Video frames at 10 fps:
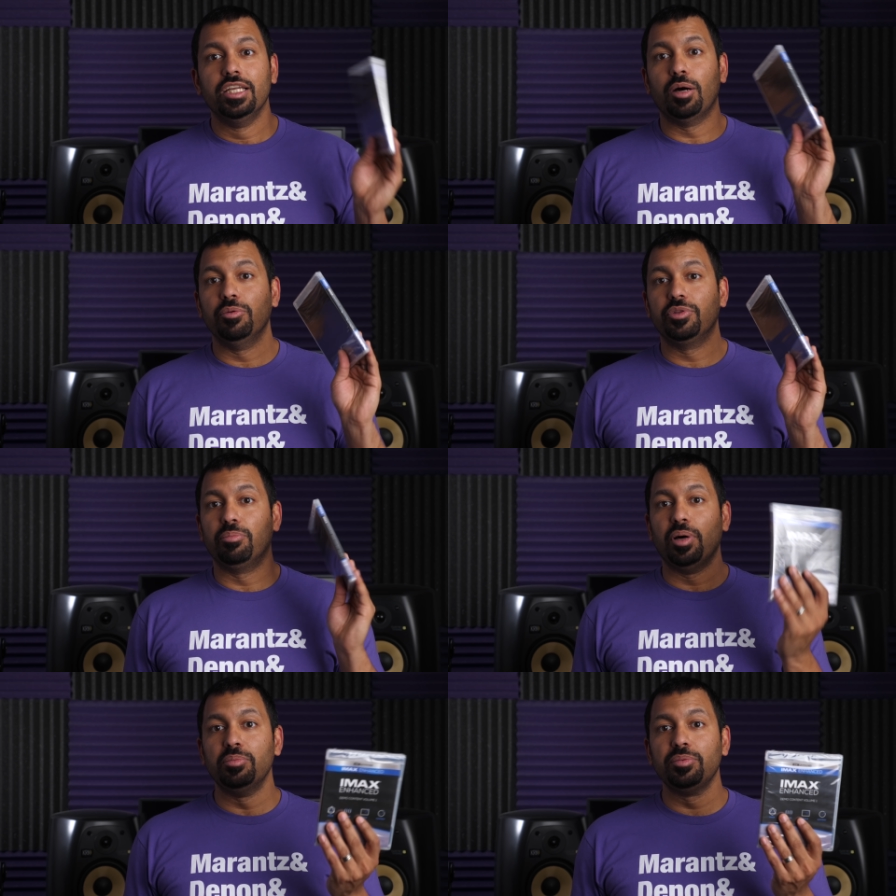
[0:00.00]
Now, the
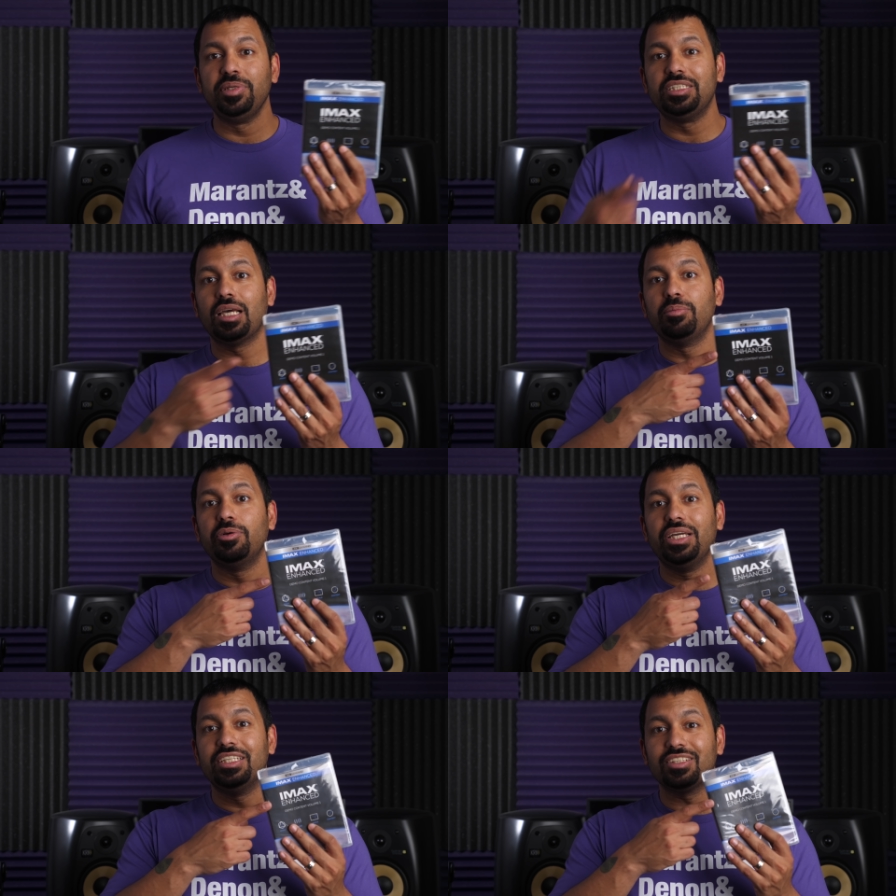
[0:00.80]
Bumblebee
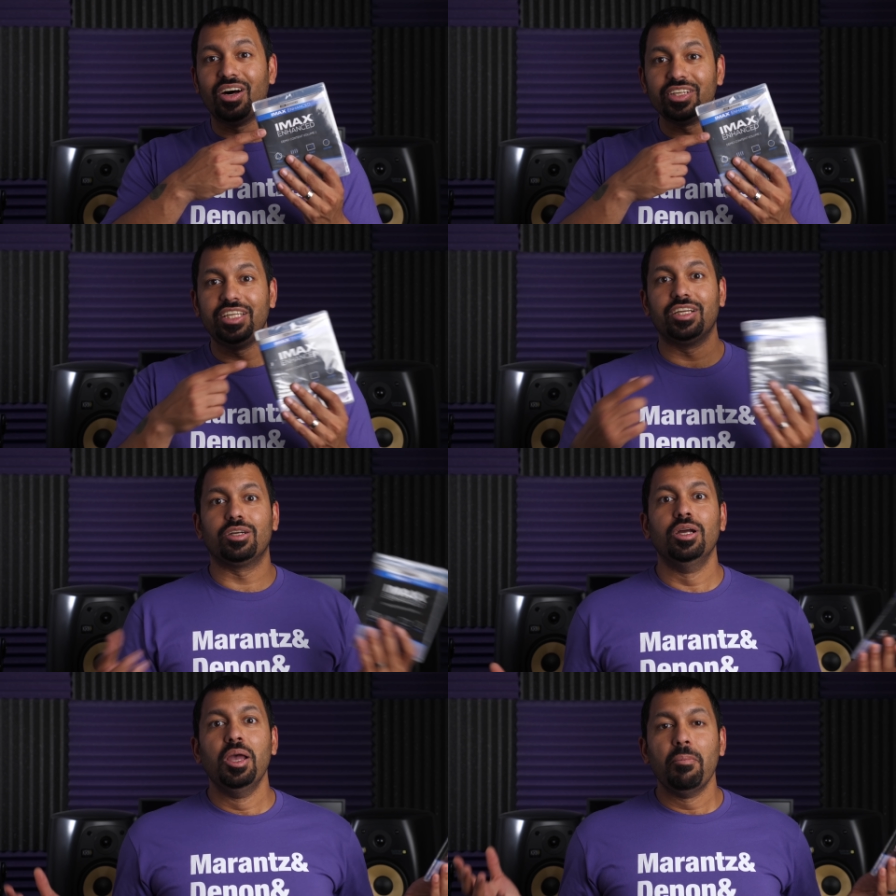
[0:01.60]
demo is on here,